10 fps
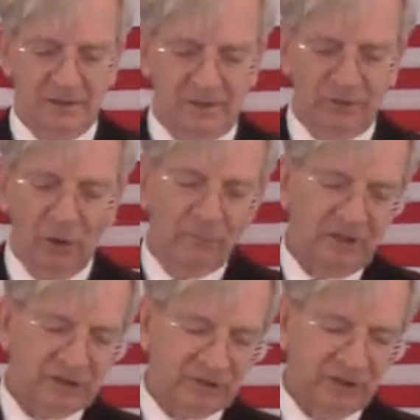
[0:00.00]
Don't
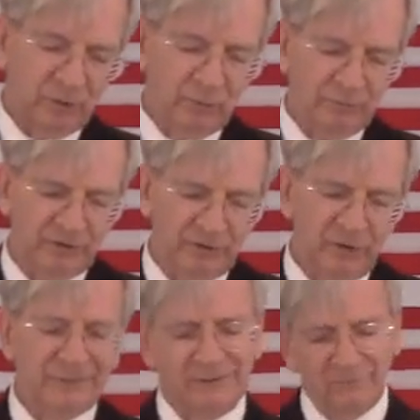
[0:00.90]
mix the old with the
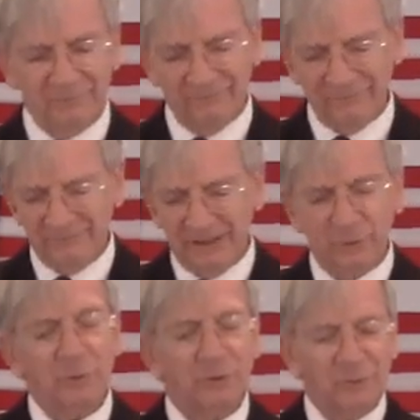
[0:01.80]
new. But in
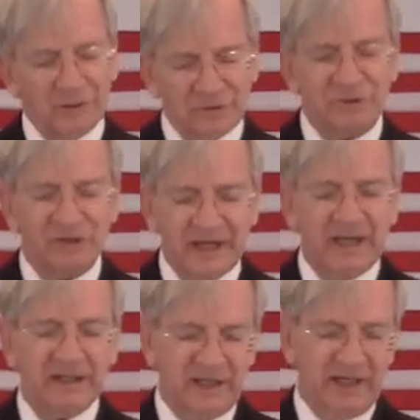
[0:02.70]
order to
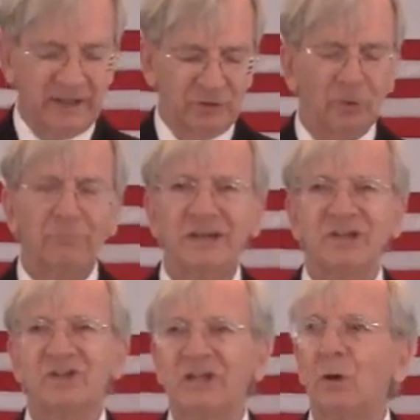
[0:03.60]
understand that, don't
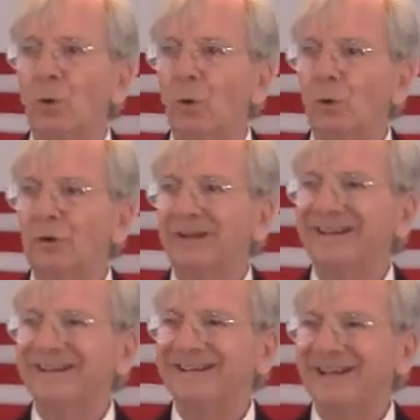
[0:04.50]
mix the
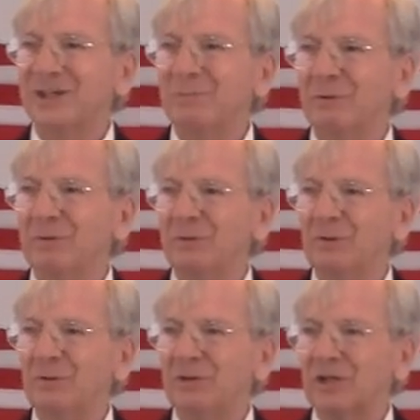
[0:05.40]
Old Testament with the
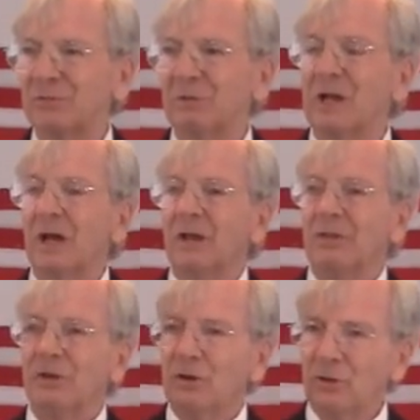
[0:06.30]
New Testament.
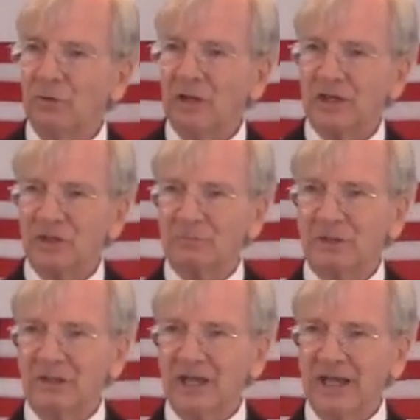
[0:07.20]
The New
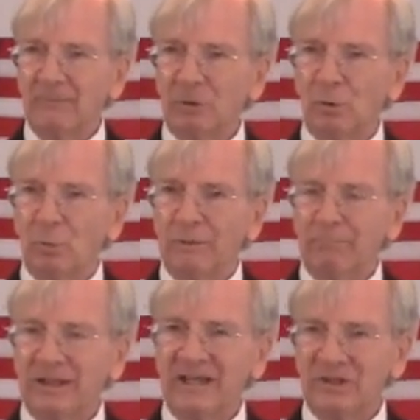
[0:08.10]
Testament came to
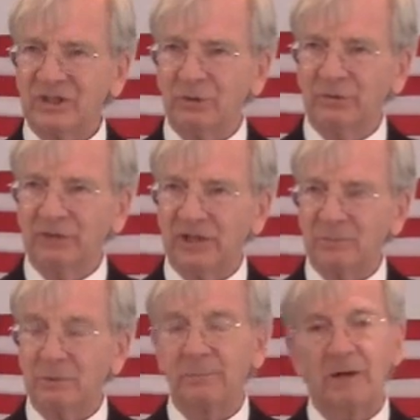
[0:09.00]
replace the Old
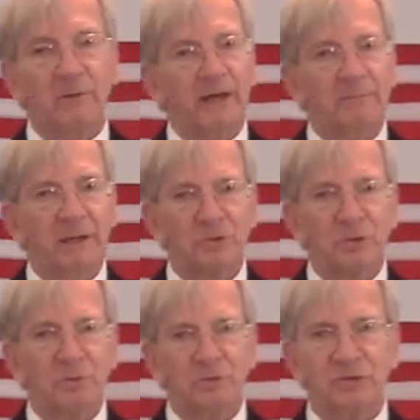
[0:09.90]
Testament. But wait, make sure
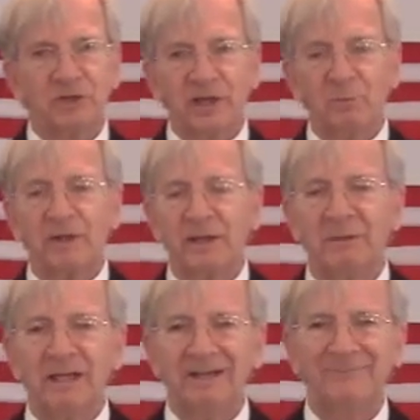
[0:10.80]
you understand what I
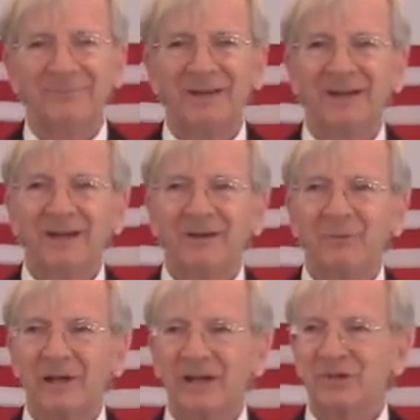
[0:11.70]
mean
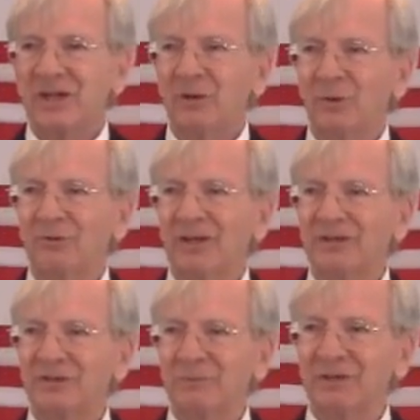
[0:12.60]
when I say Old
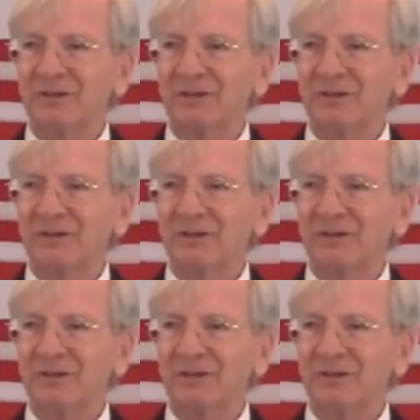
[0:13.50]
Testament.